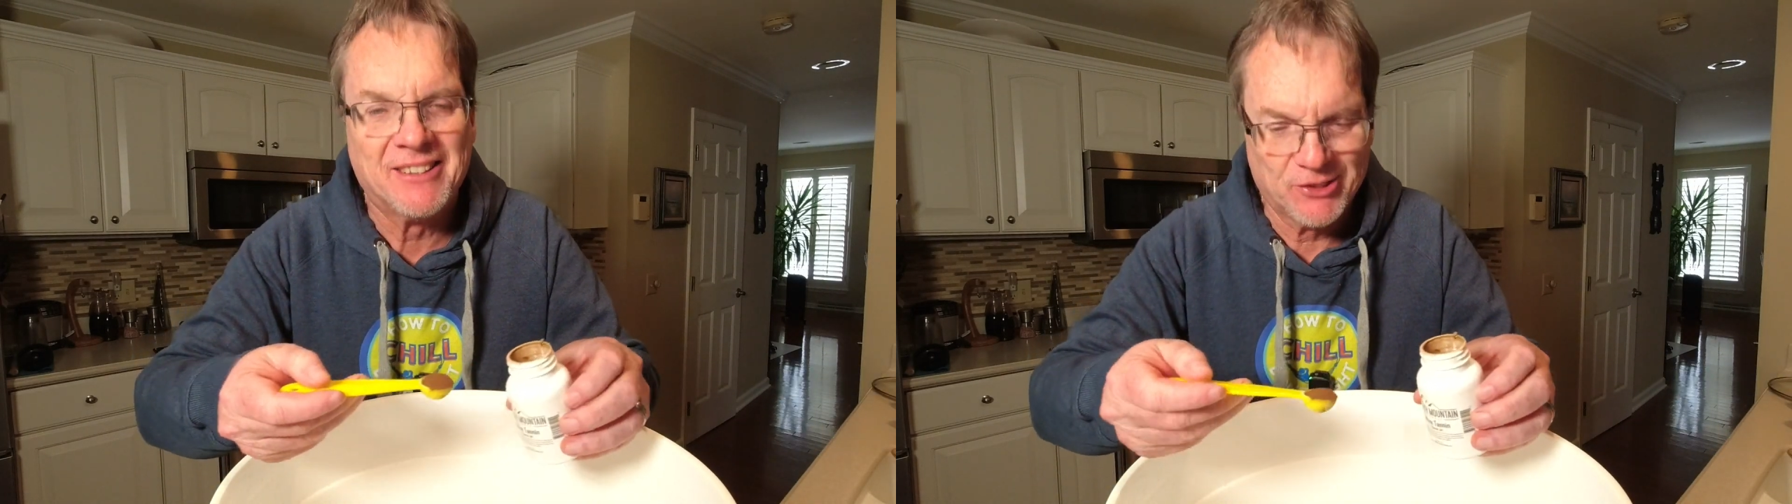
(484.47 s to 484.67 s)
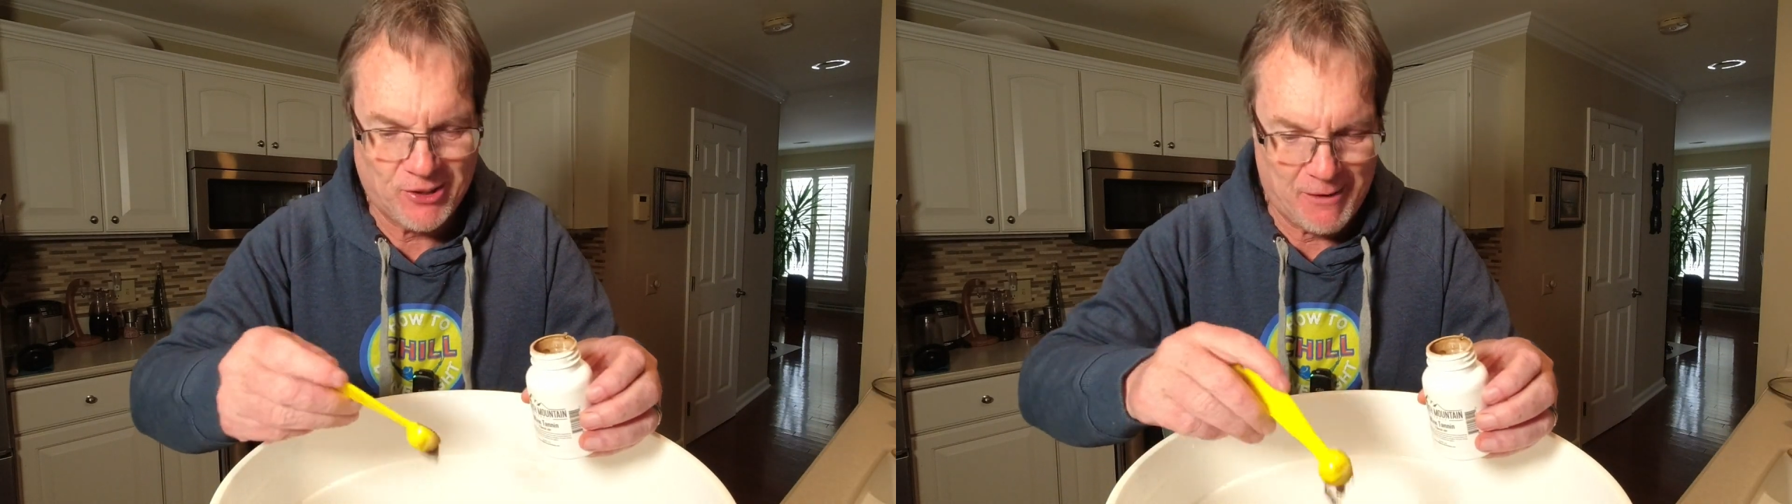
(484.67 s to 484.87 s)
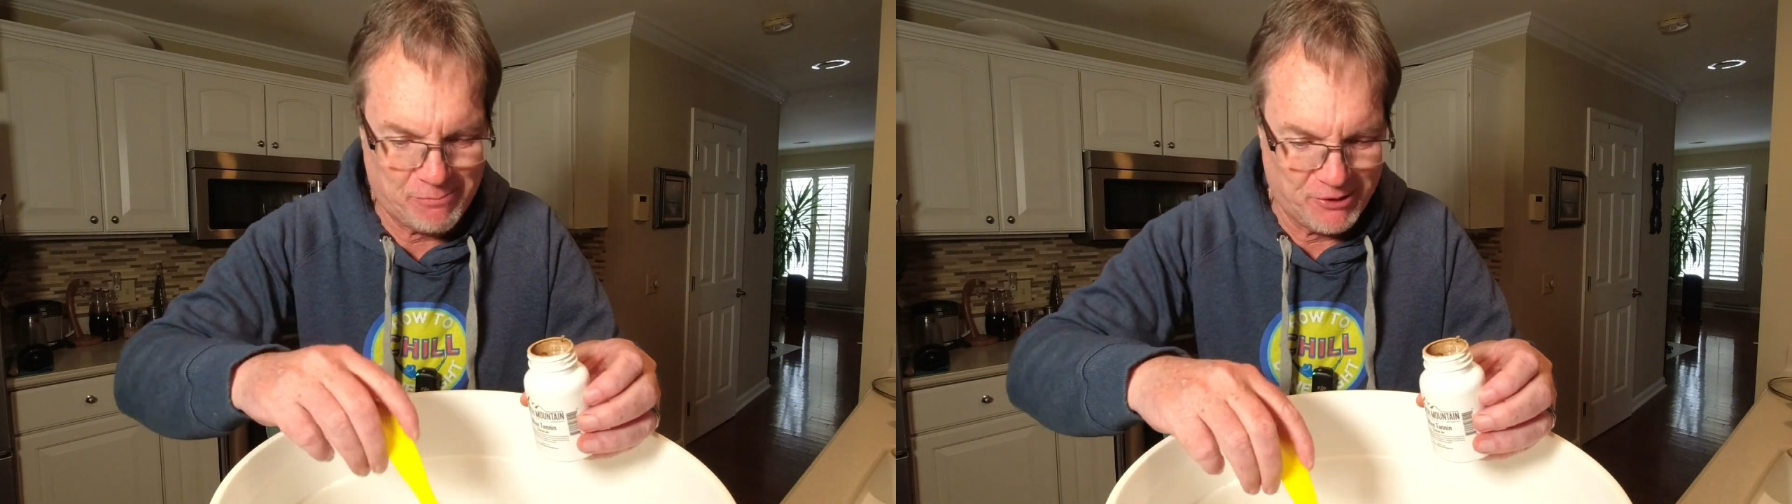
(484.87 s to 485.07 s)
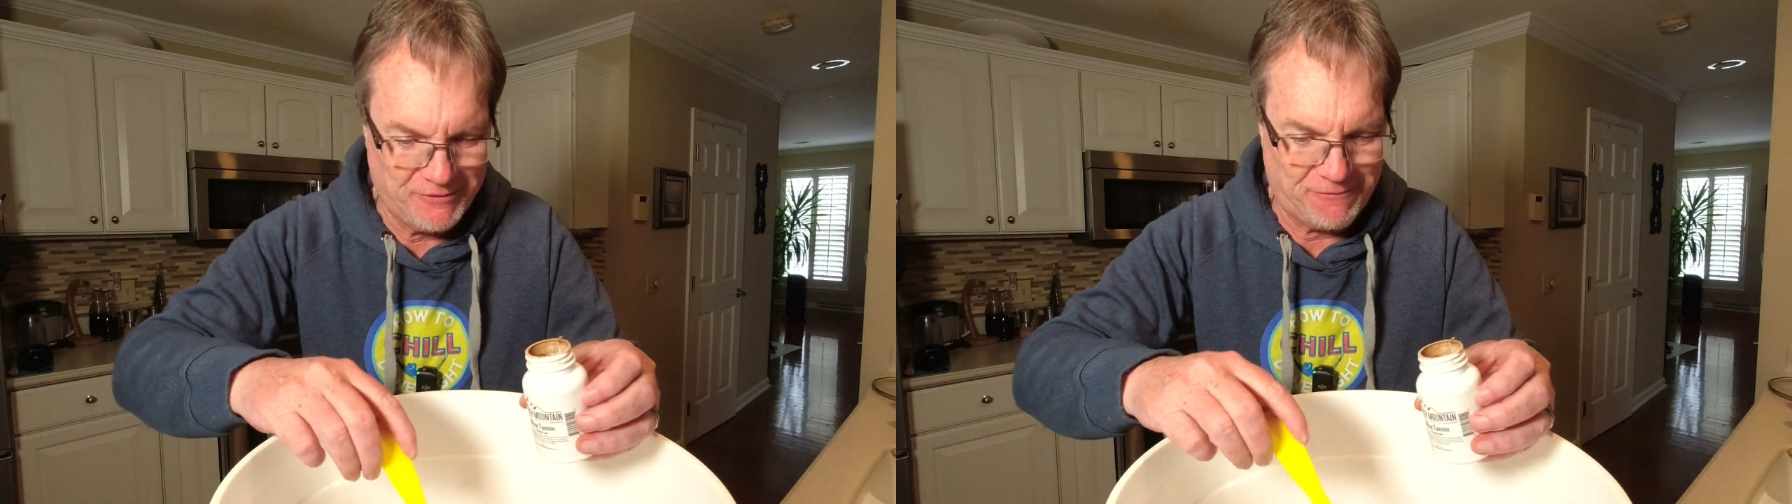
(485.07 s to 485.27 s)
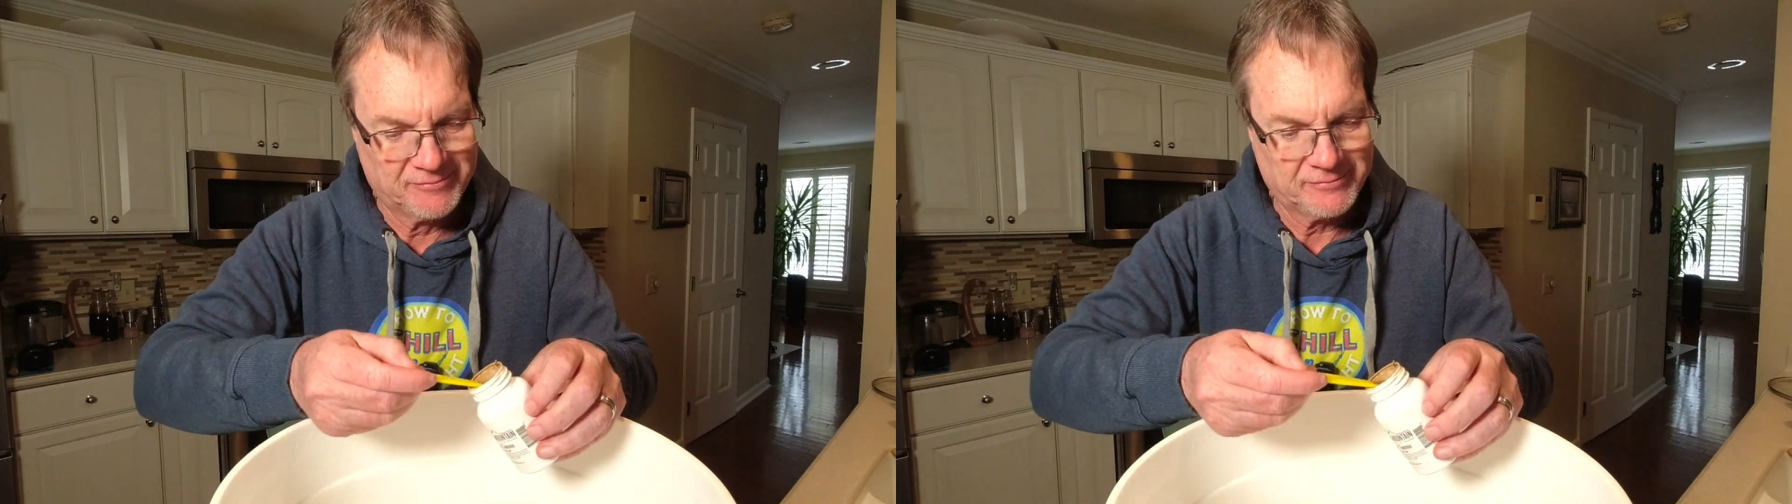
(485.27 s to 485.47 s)
so I'm
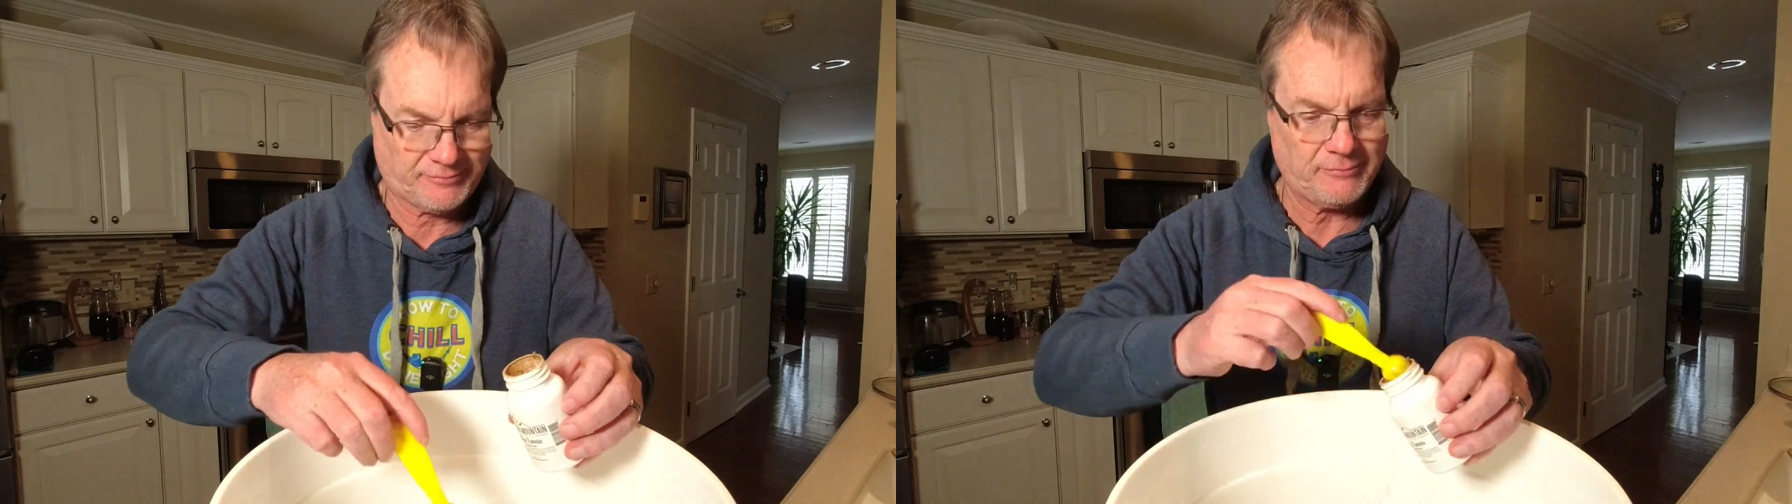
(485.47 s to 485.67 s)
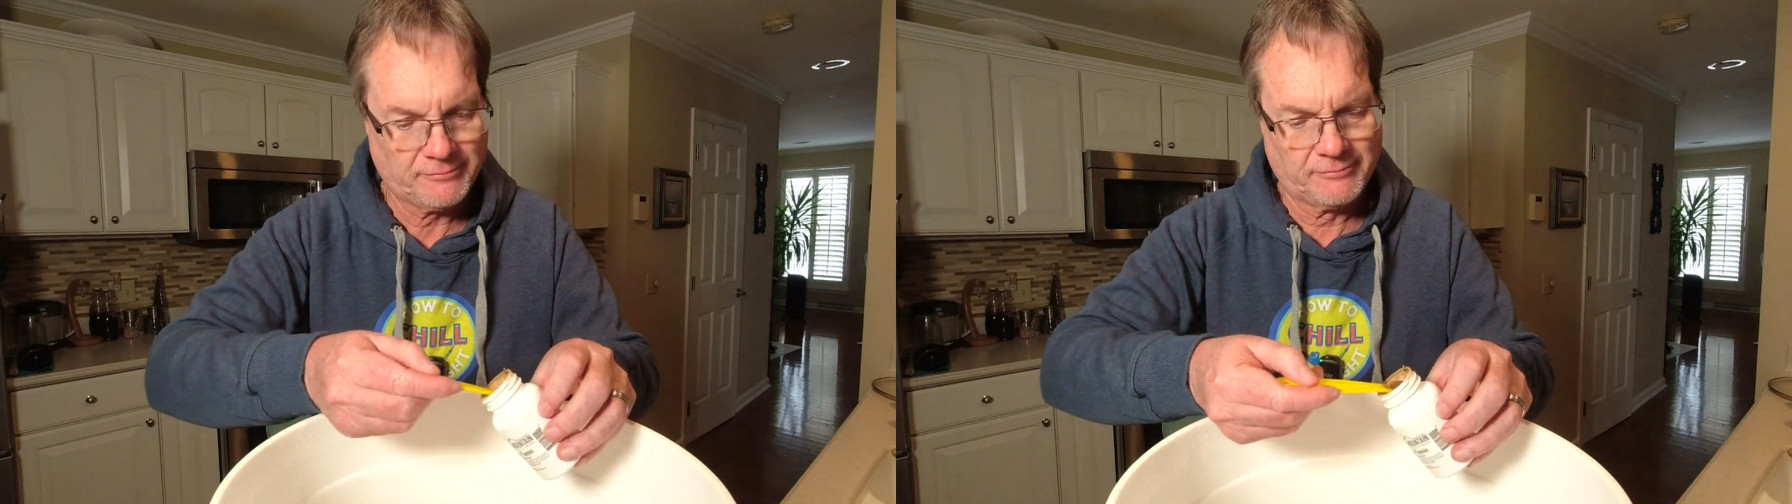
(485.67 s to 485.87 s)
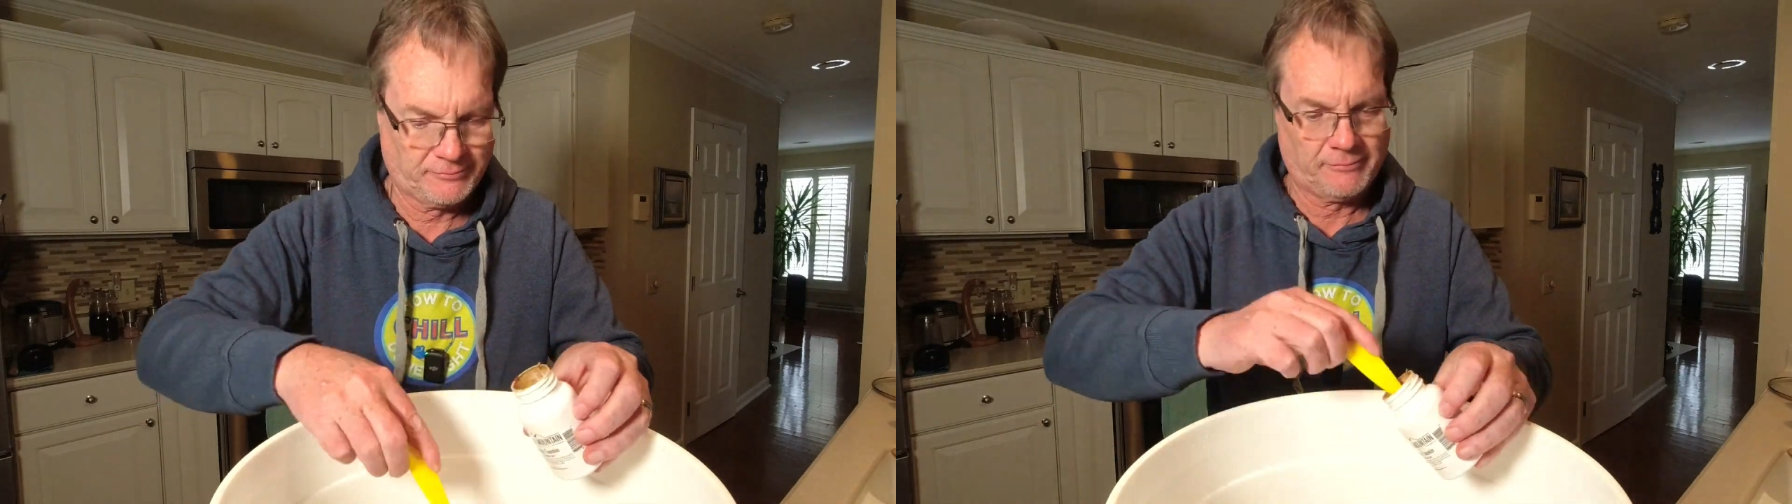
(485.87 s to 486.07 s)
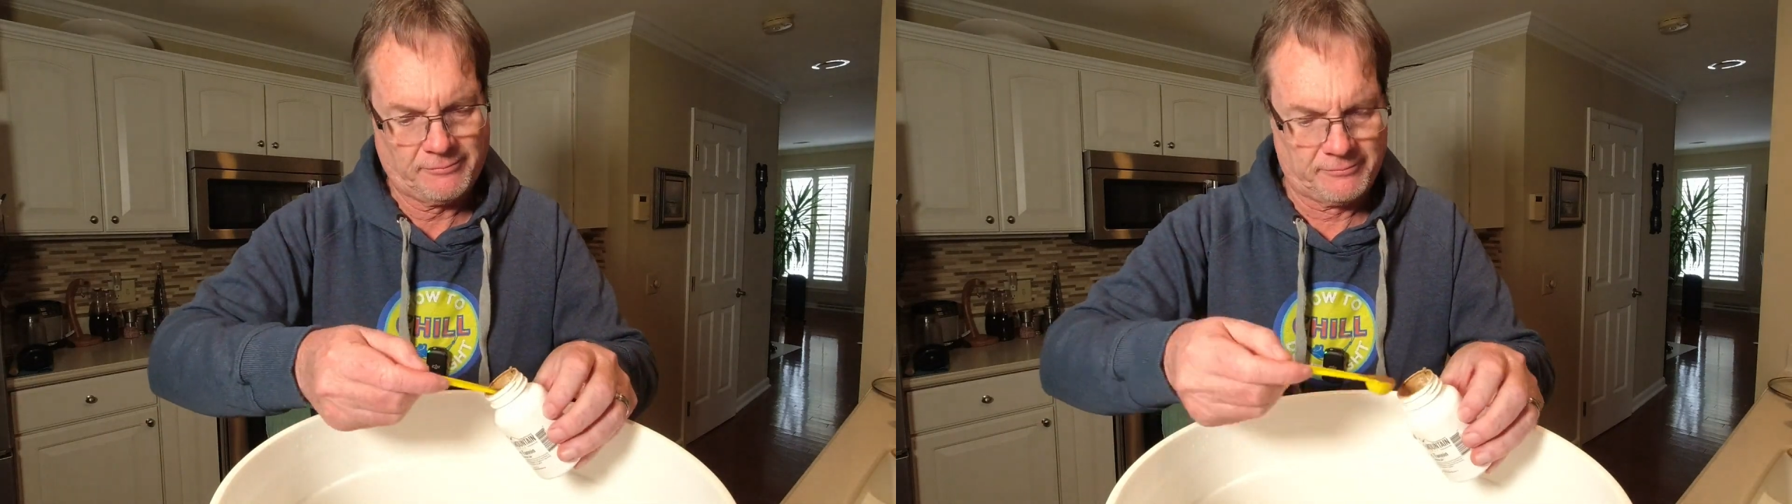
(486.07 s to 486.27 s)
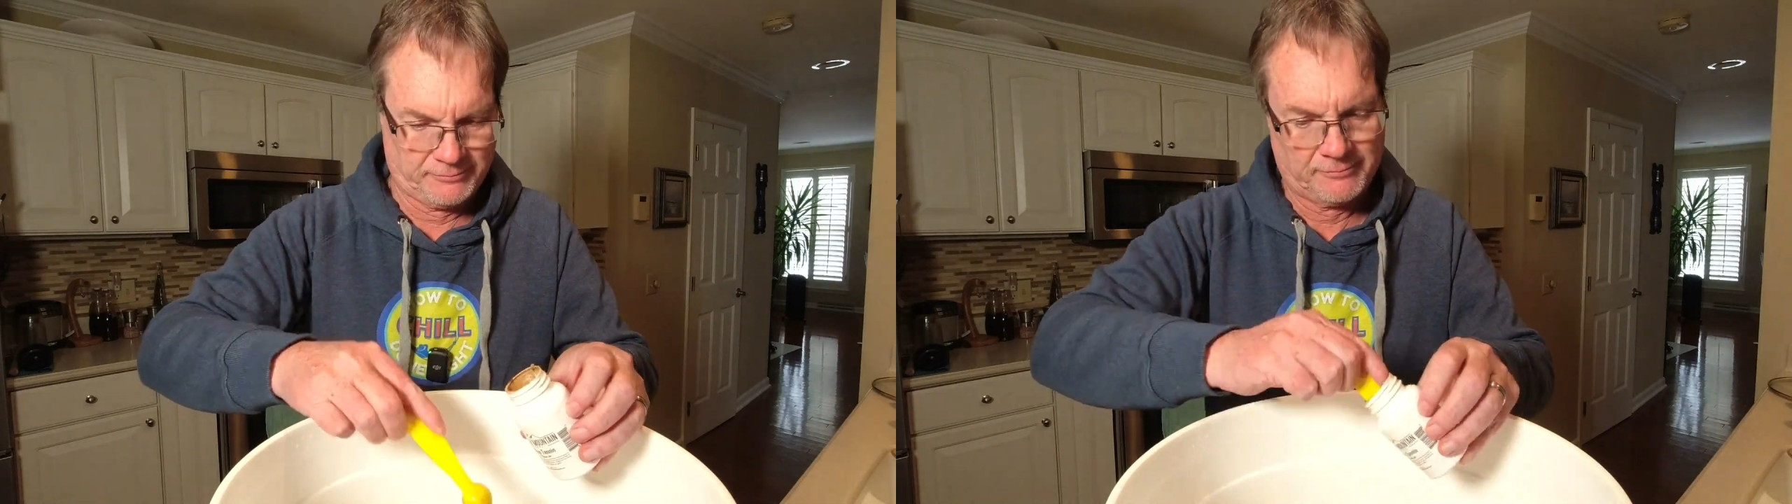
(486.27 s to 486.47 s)
putting 5 of these in.